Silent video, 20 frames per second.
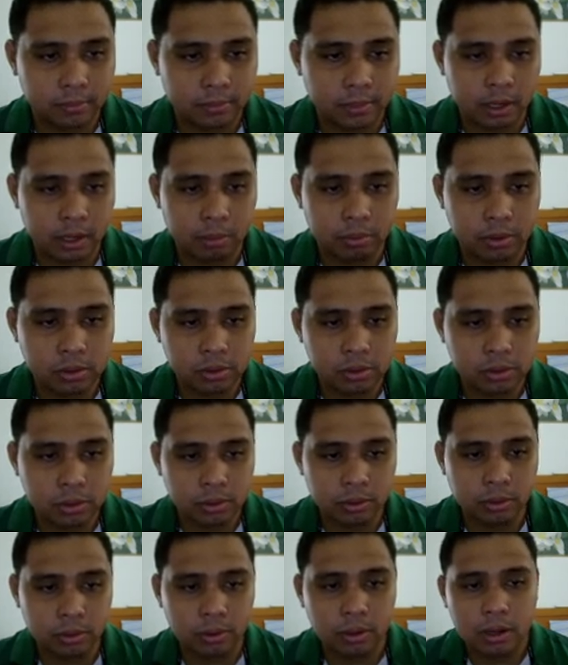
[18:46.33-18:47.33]
Number
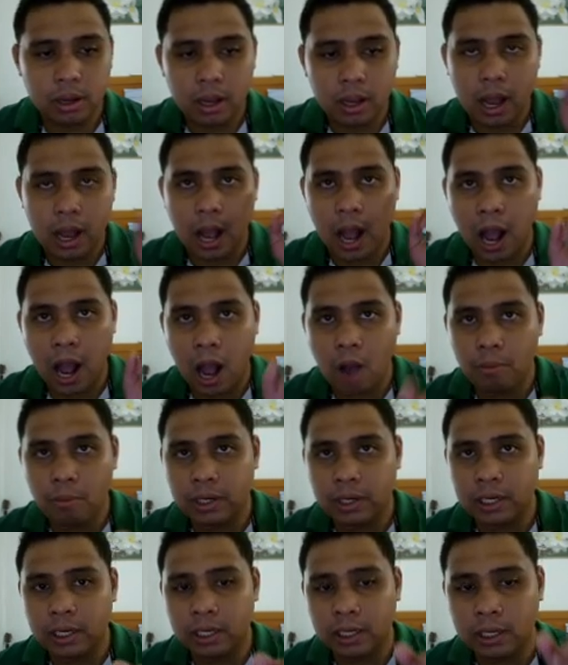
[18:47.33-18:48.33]
2. How
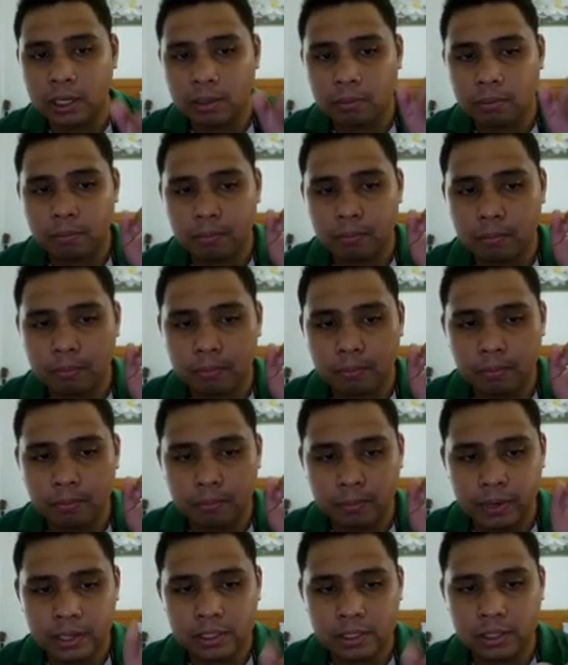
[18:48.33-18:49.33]
many
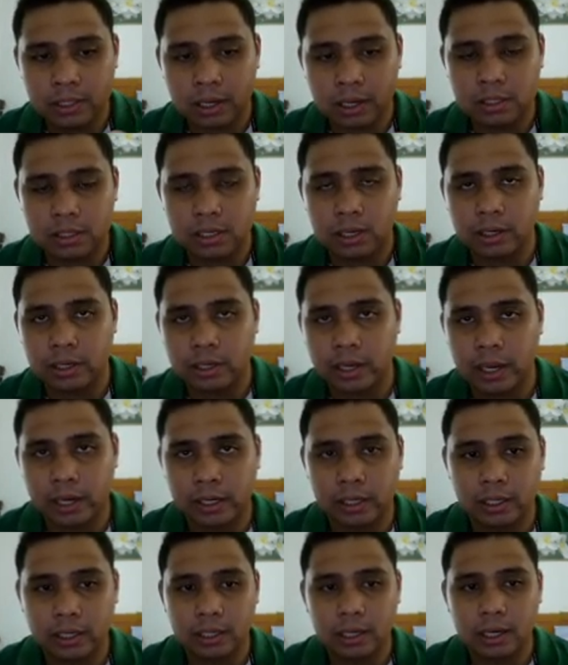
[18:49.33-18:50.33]
pretzels are
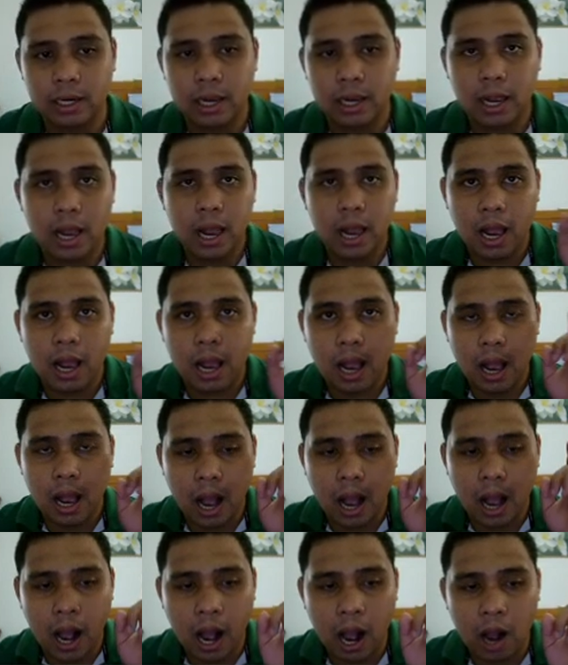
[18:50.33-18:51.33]
there?
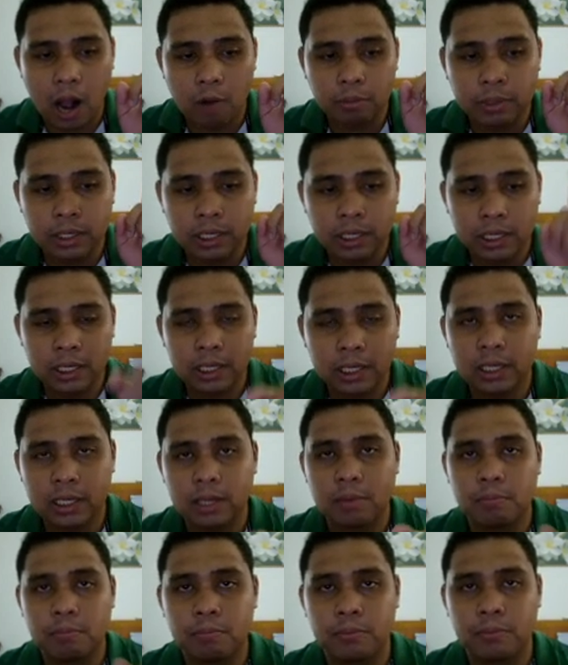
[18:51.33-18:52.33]
How many
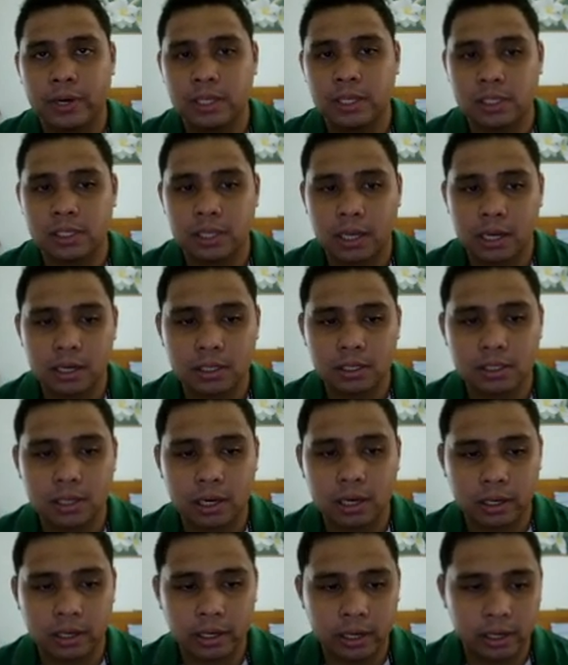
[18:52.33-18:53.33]
pretzels
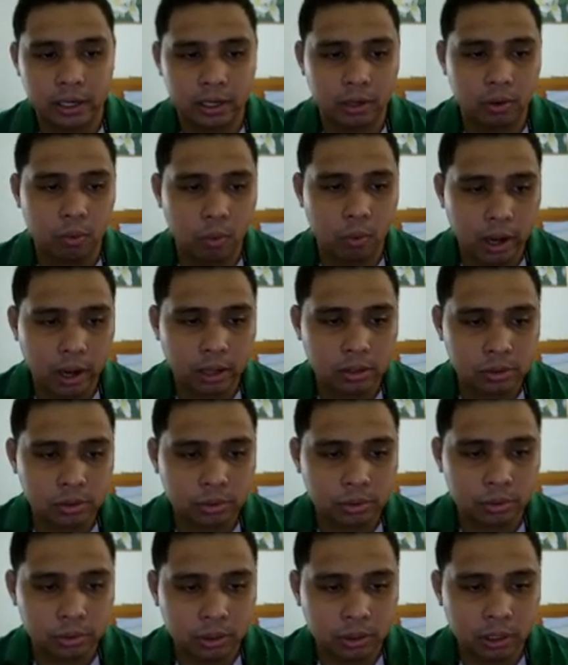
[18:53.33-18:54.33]
are there? 1,
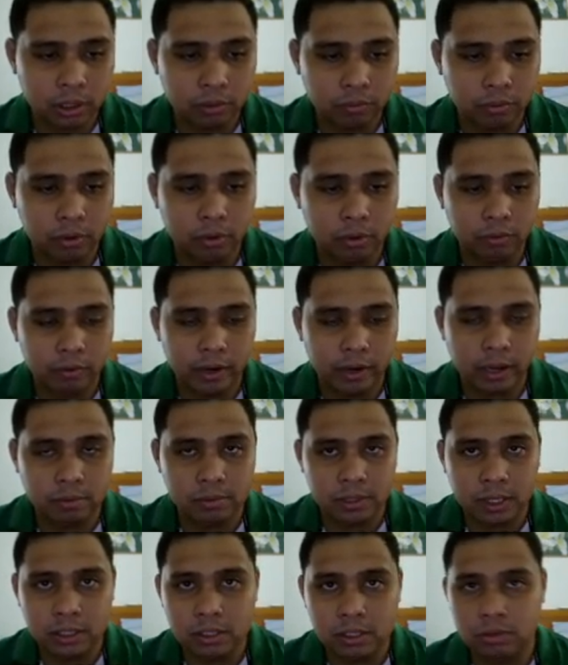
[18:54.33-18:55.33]
2, 3, 4, 5,
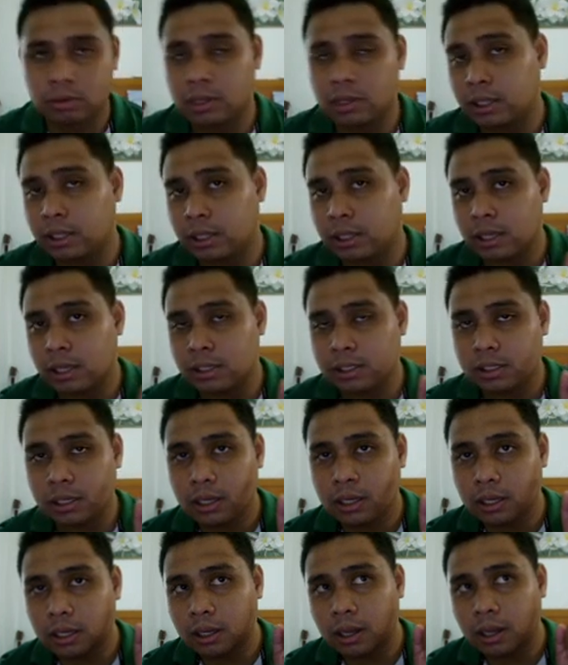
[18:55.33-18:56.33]
6. So that is
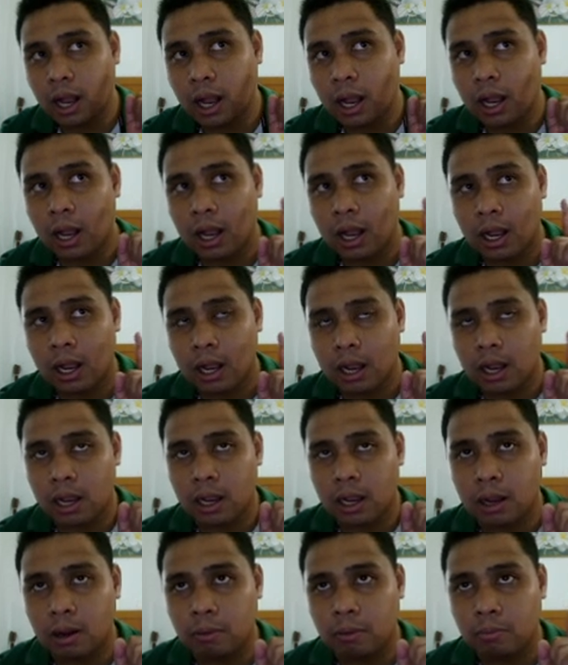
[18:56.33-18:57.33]

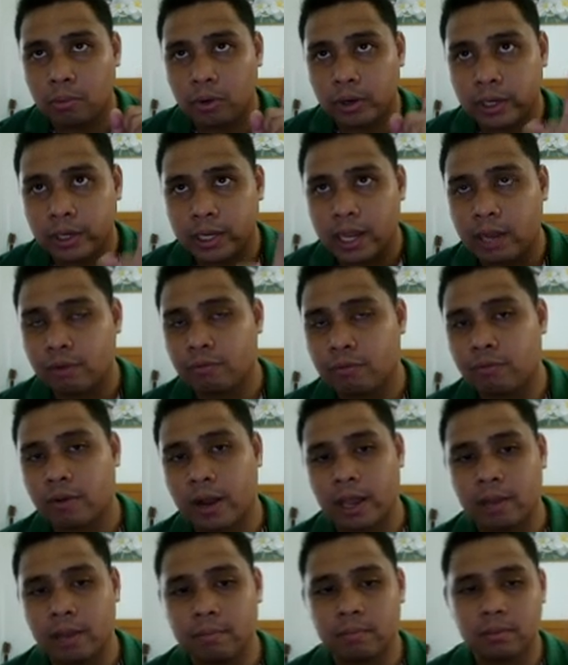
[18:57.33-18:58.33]
more than
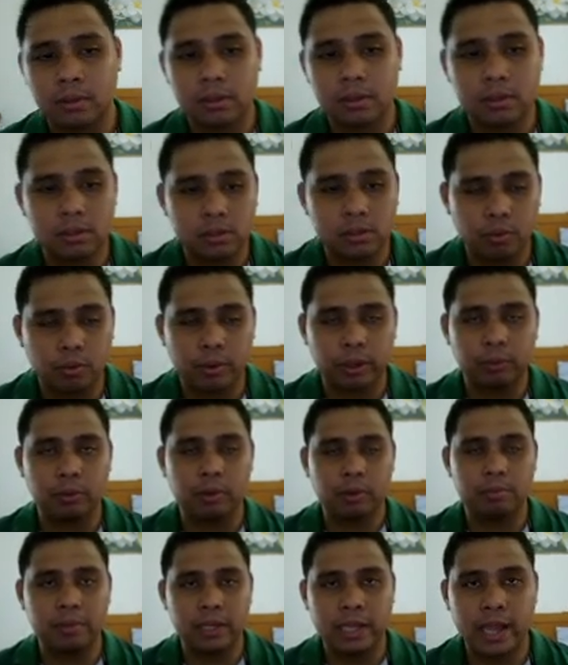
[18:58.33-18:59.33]
5. So what
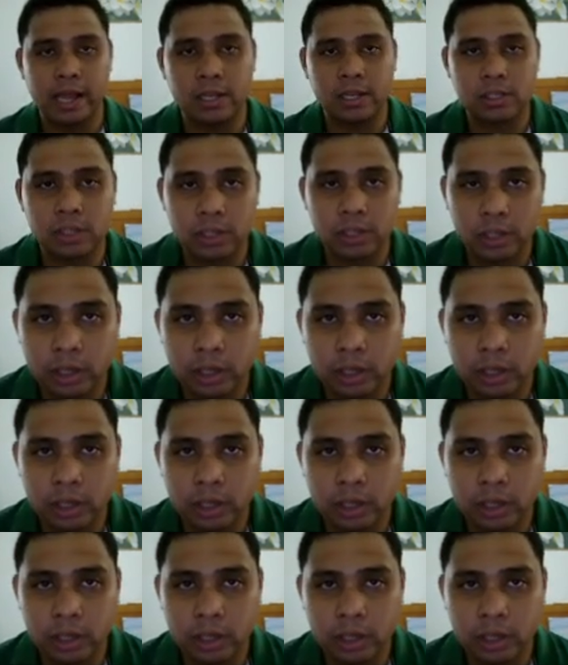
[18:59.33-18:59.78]
will be the answer?